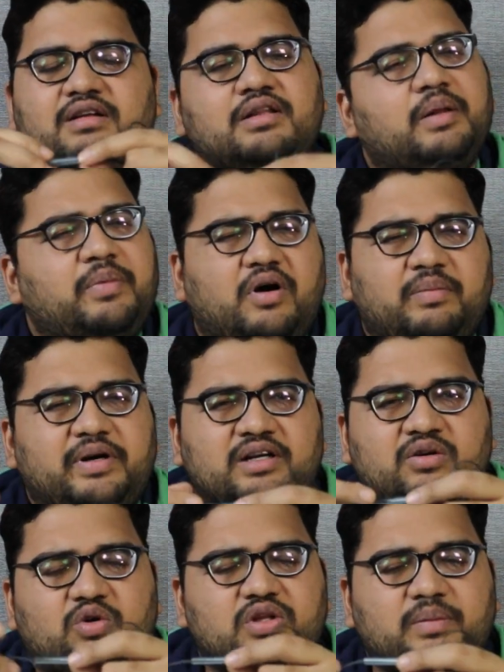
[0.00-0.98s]
the power
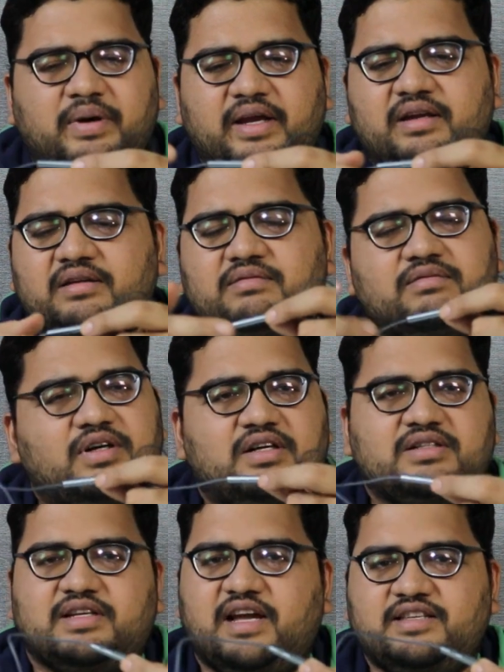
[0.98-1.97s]
button or the mic
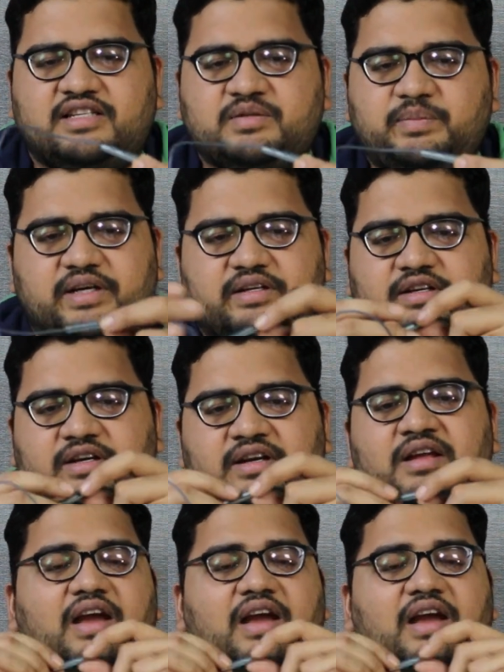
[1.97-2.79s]
works as expected.